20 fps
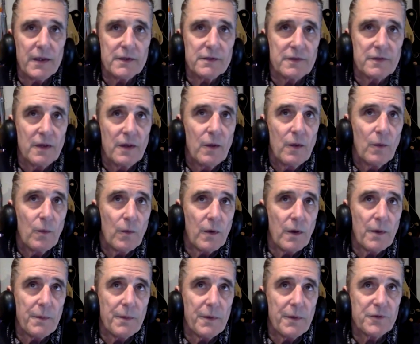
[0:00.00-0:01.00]
He's one
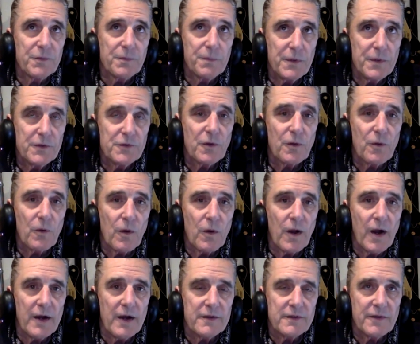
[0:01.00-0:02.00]
of the most musical
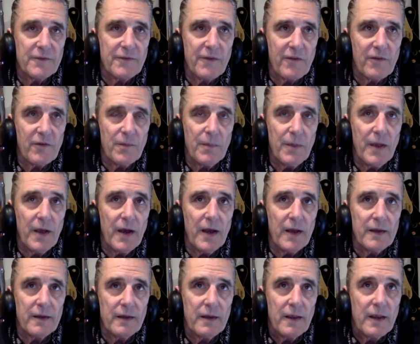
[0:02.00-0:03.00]
guys I've ever met.